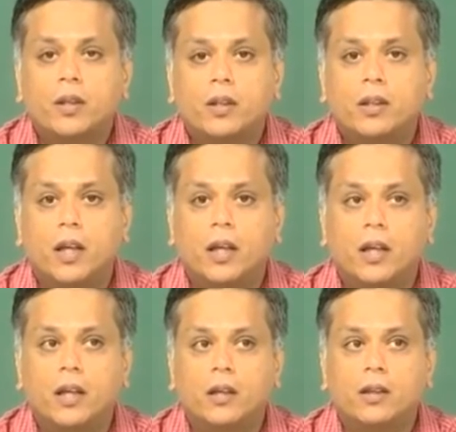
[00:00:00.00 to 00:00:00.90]

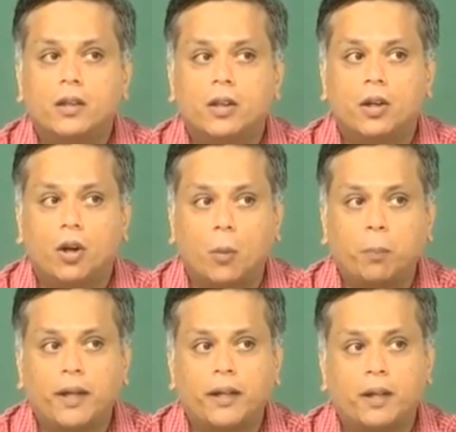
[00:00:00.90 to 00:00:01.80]
the
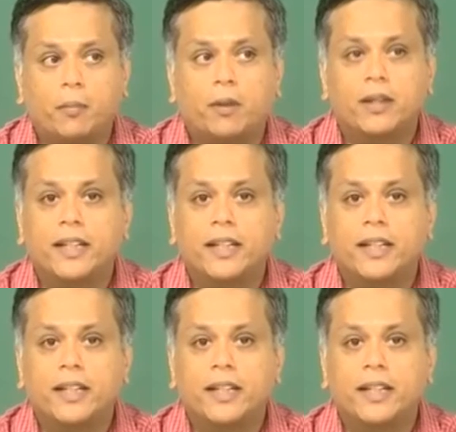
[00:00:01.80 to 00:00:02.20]
droplet number